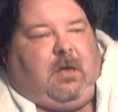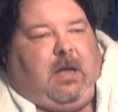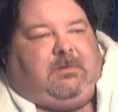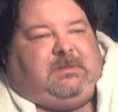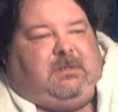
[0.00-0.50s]

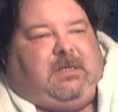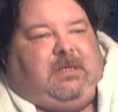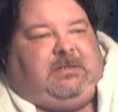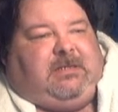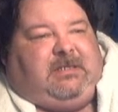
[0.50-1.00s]
I was
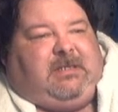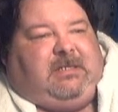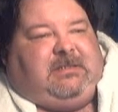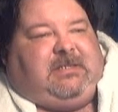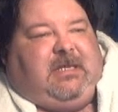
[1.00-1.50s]
looking at this
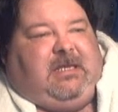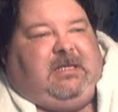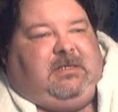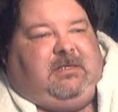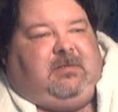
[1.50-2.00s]
and it
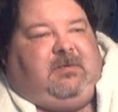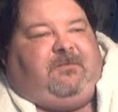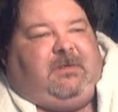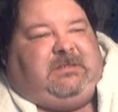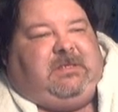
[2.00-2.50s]
said nearly
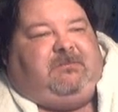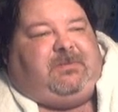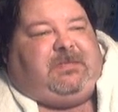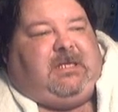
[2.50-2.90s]
15%